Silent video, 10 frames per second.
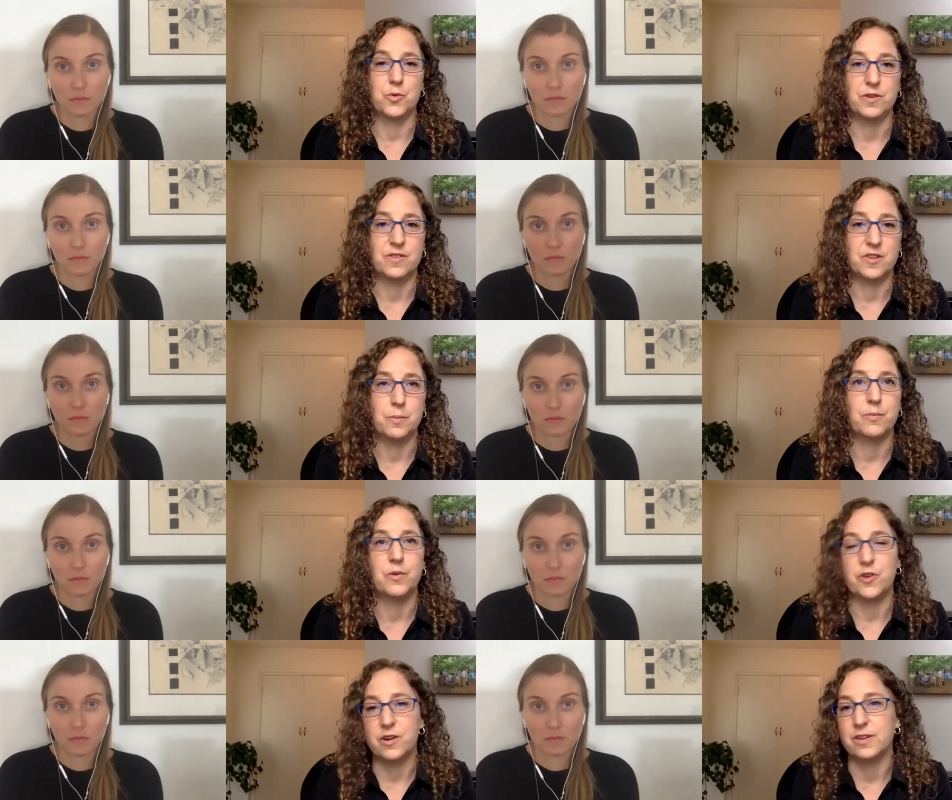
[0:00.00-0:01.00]
Speaker 1: or some, we've
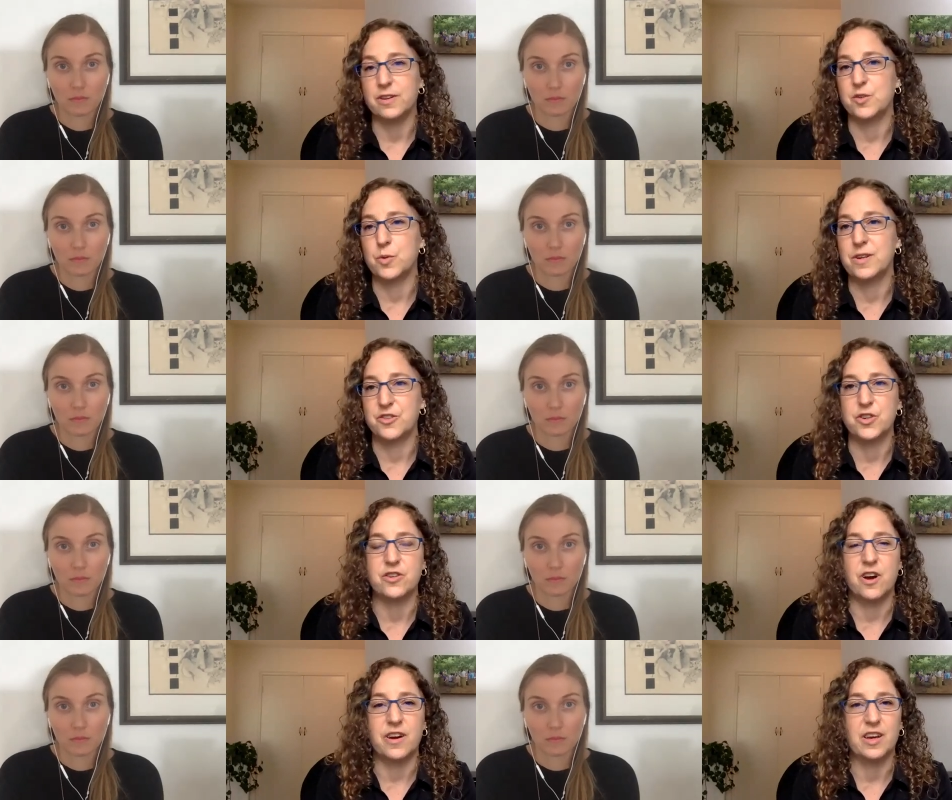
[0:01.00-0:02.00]
heard at least one district
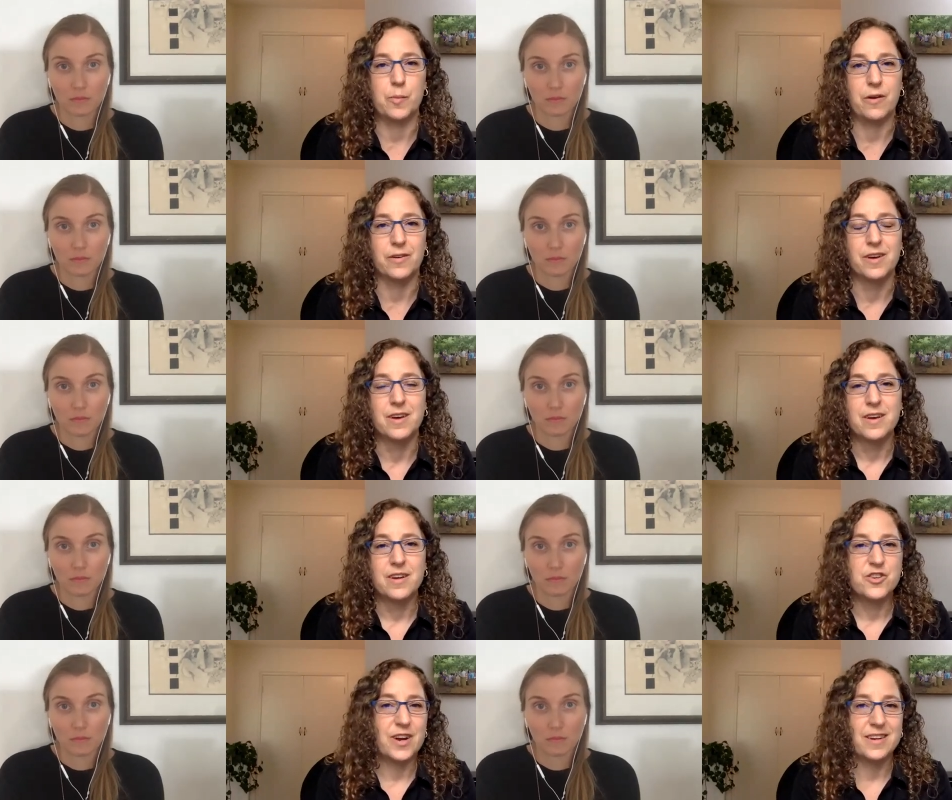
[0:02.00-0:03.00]
talking about
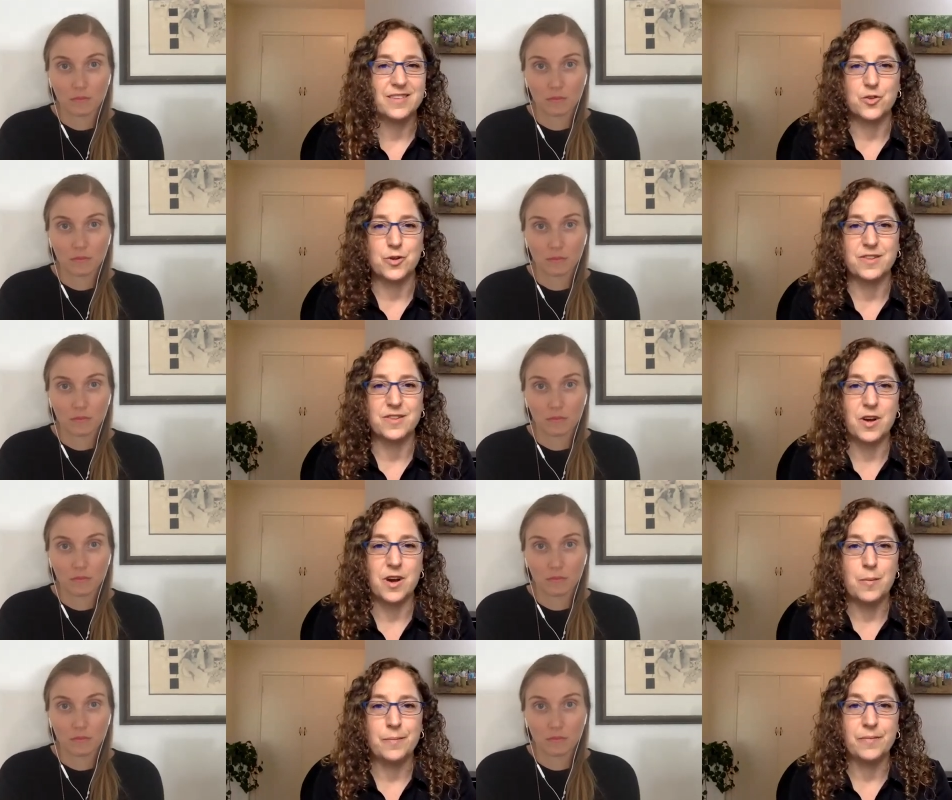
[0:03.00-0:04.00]
trying to source
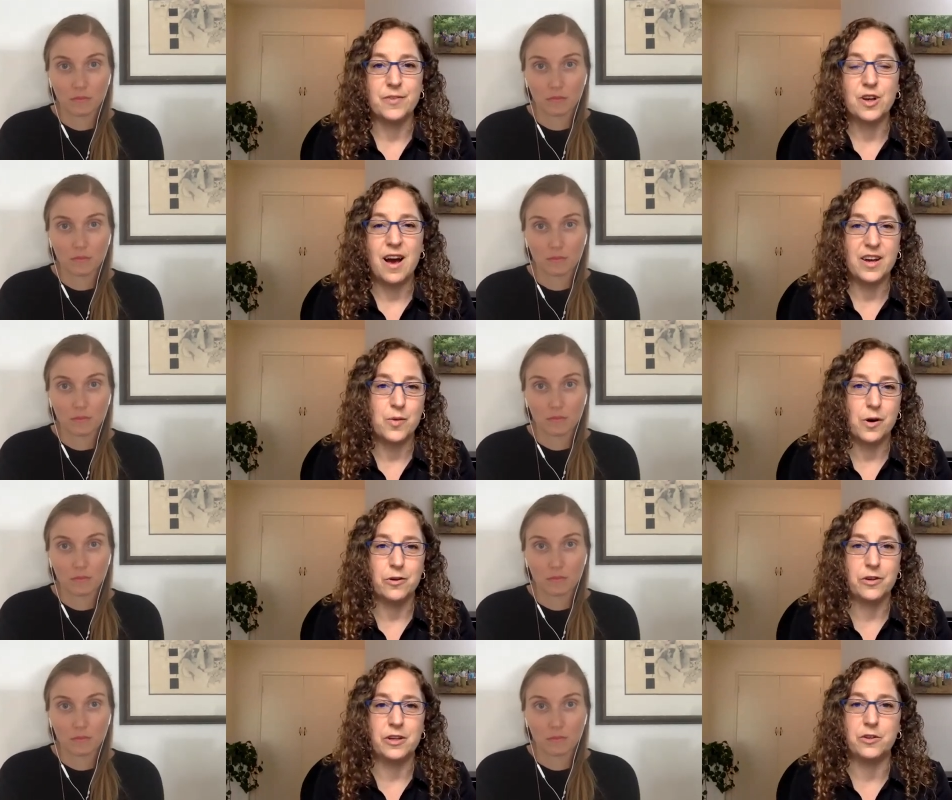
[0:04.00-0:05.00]
um, high
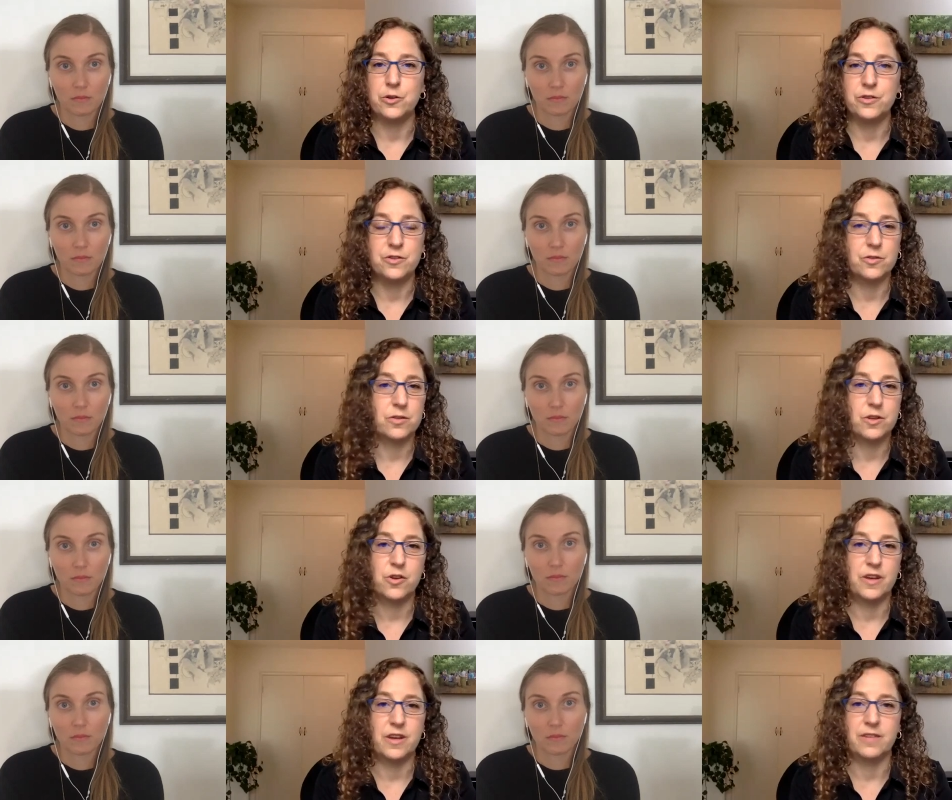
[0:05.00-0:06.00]
quality used
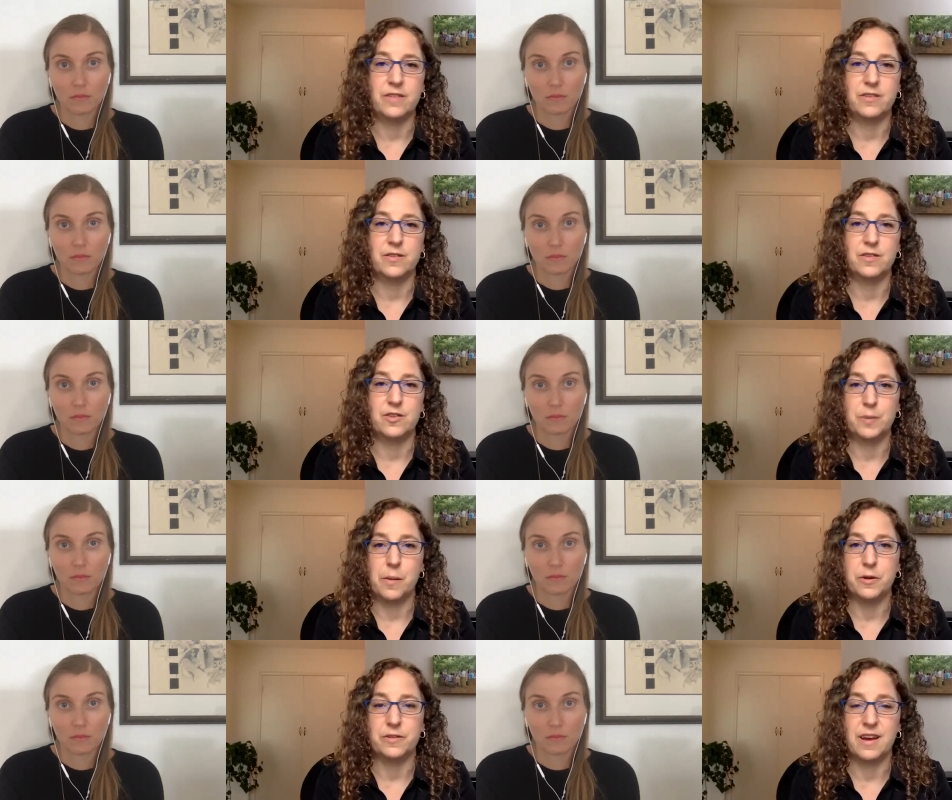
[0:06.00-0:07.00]
clothing to, to be
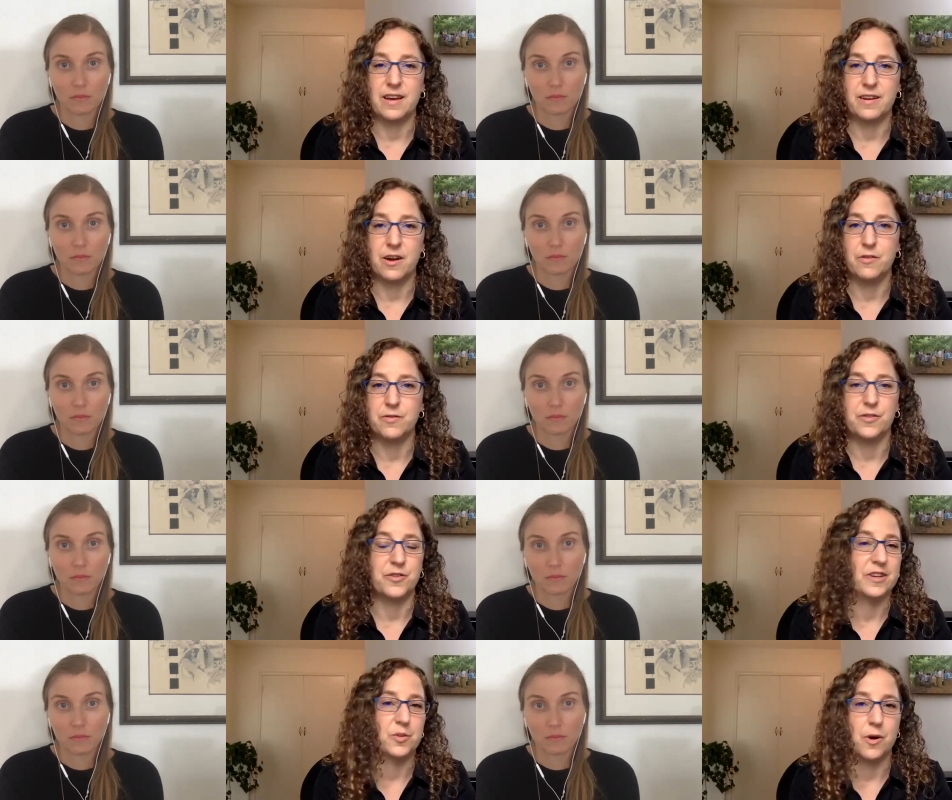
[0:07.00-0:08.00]
able to hand it out for
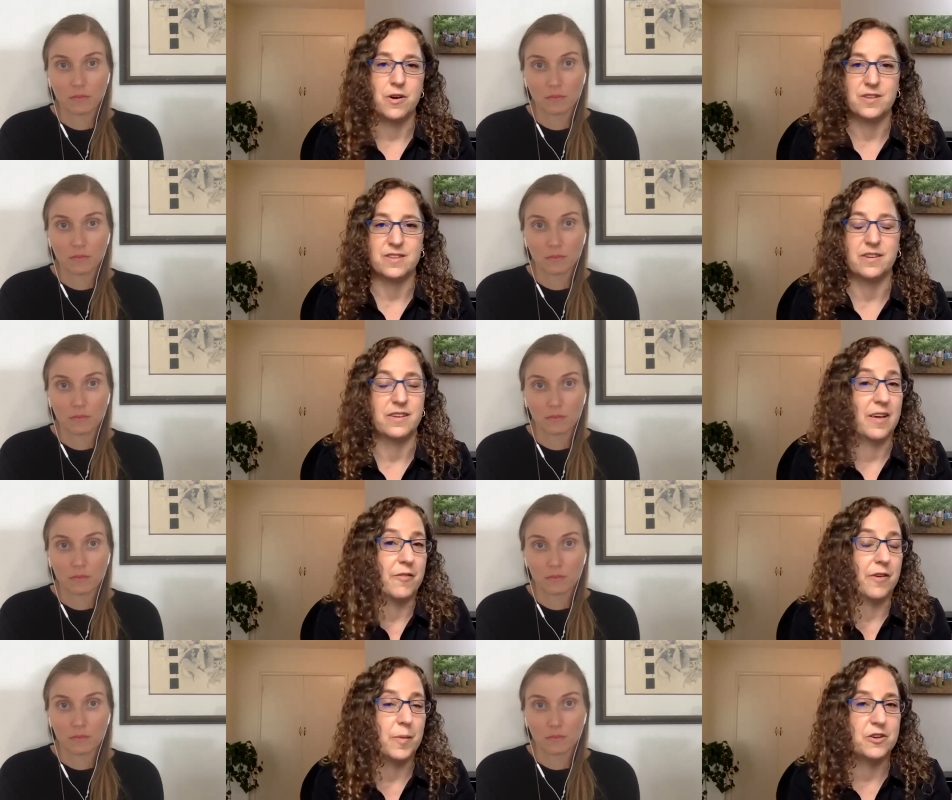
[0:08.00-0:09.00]
free as well because they didn't have
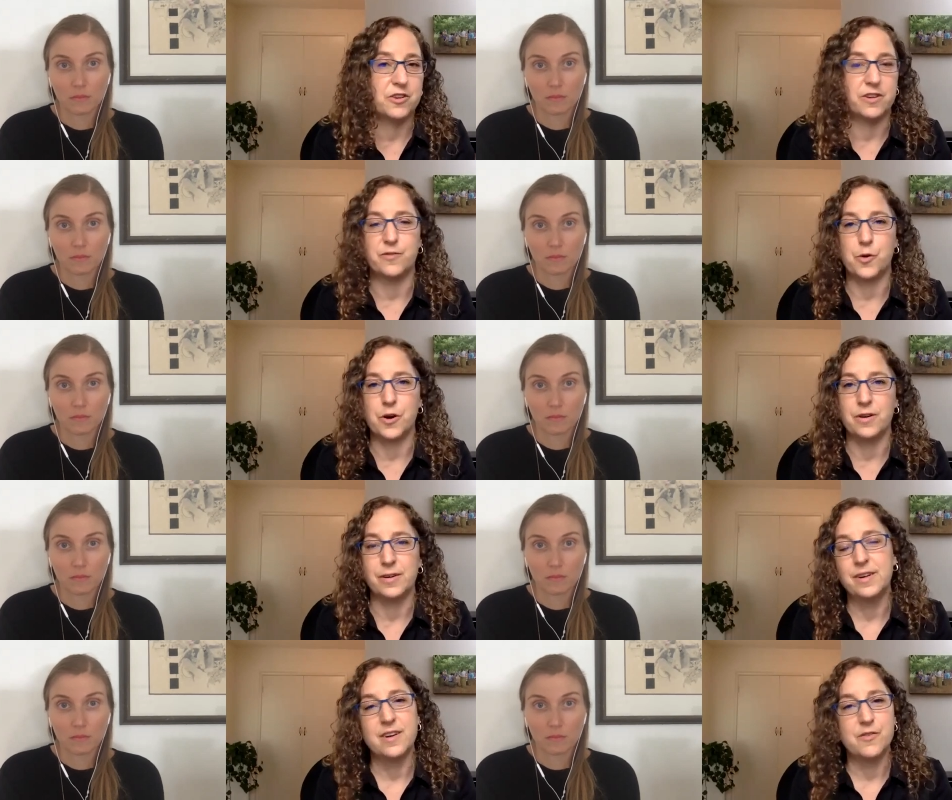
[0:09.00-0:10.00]
a budget for,
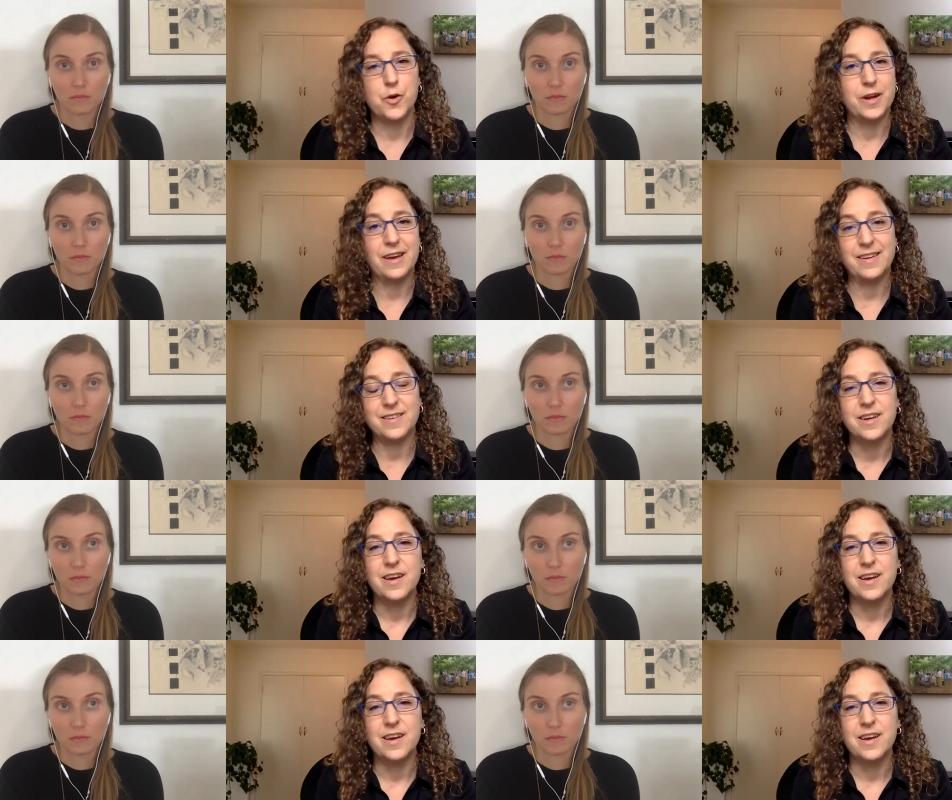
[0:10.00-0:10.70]
for it yet.